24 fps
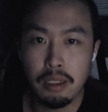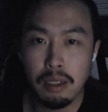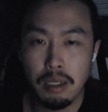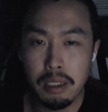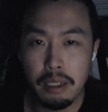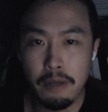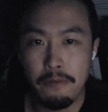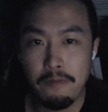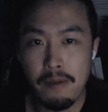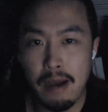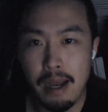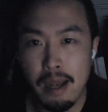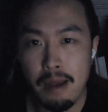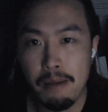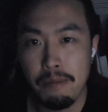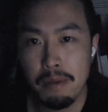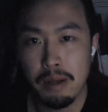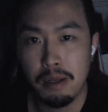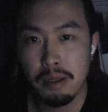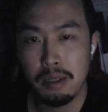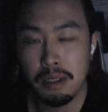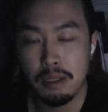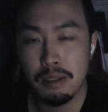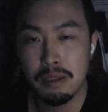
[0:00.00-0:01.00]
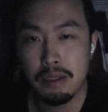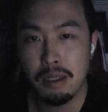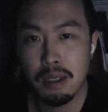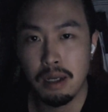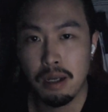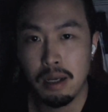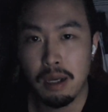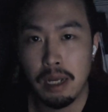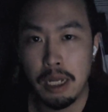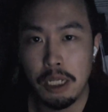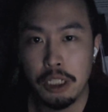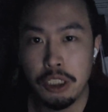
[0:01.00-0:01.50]
environment in
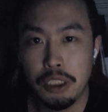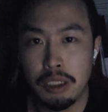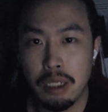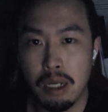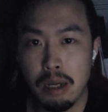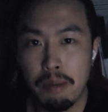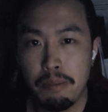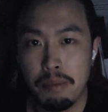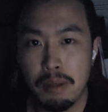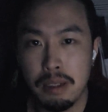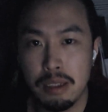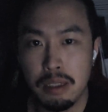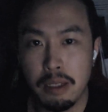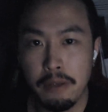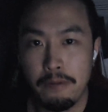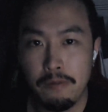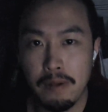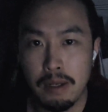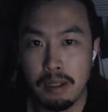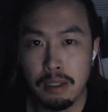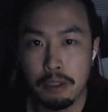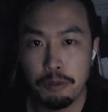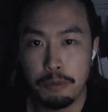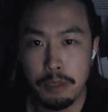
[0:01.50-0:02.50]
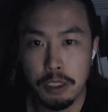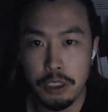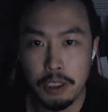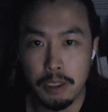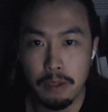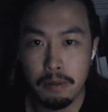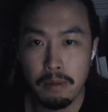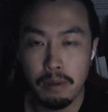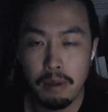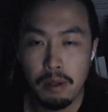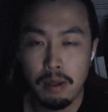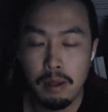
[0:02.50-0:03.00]
the Asia-Pacific
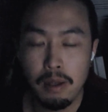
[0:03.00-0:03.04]
region.